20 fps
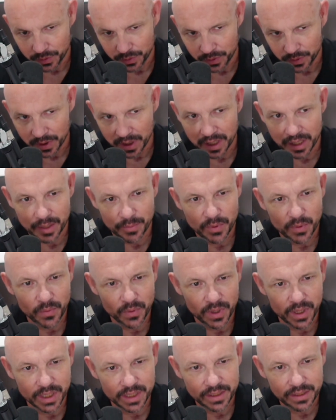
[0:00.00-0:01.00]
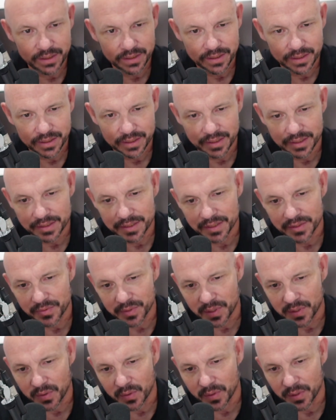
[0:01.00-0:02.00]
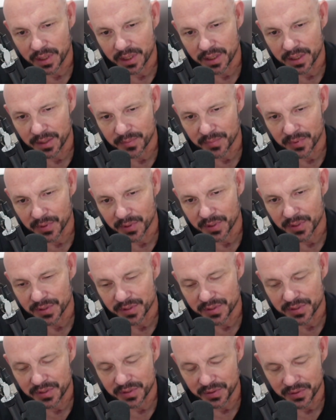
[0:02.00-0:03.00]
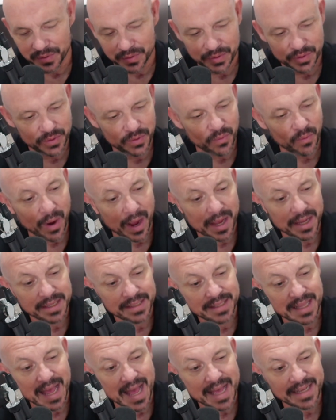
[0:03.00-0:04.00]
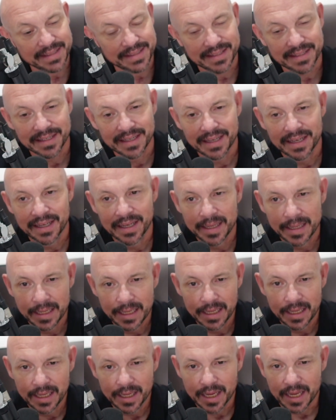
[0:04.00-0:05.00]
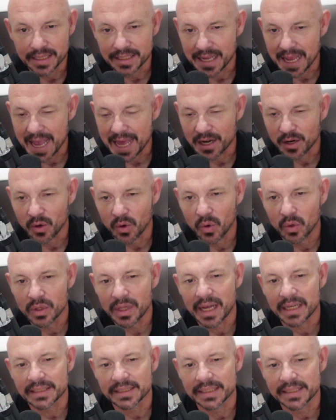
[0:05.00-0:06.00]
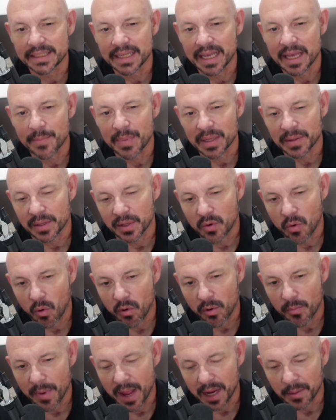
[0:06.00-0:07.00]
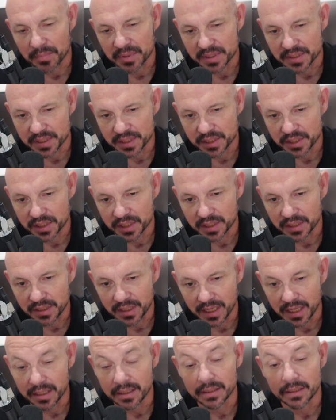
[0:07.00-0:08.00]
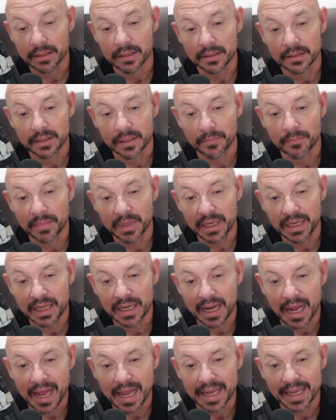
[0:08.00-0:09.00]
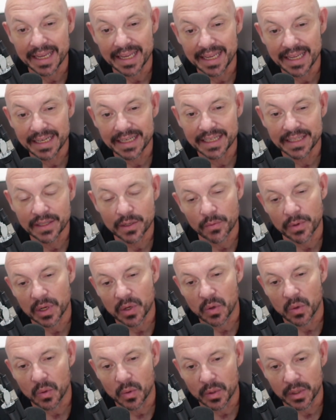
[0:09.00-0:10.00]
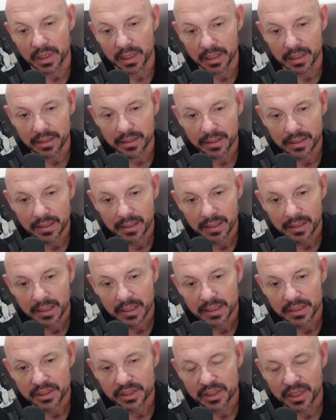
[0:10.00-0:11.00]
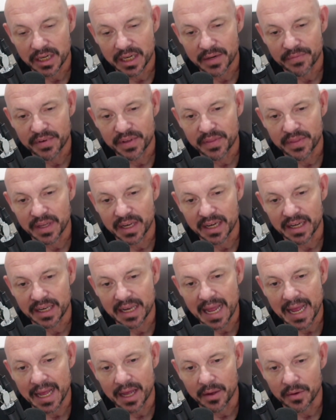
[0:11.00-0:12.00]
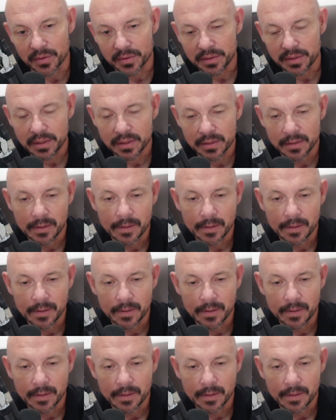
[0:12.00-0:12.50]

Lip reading: Not number 1. This is recording number 2. Why is that? Because I had a whole lot to say about the quarterback position, and the minute I ended the recording, shut everything down,